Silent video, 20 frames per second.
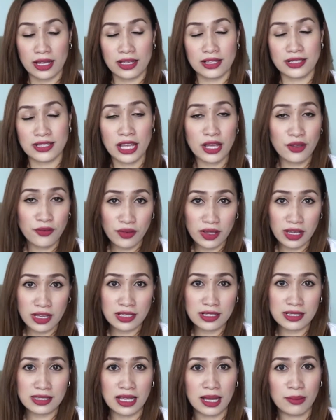
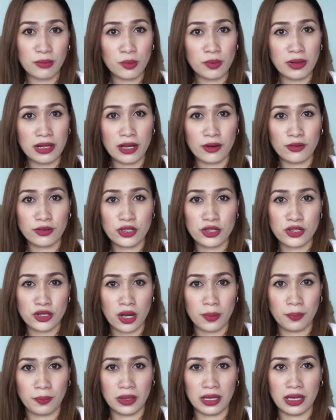savings na bumili ako sa
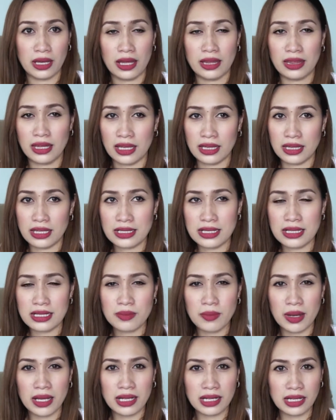Shopee. And then, this is
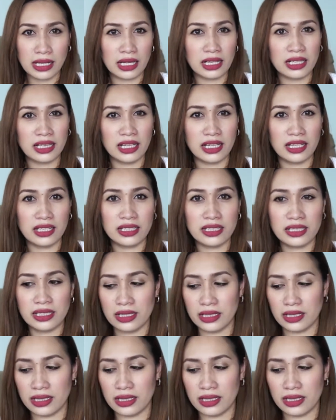made in England.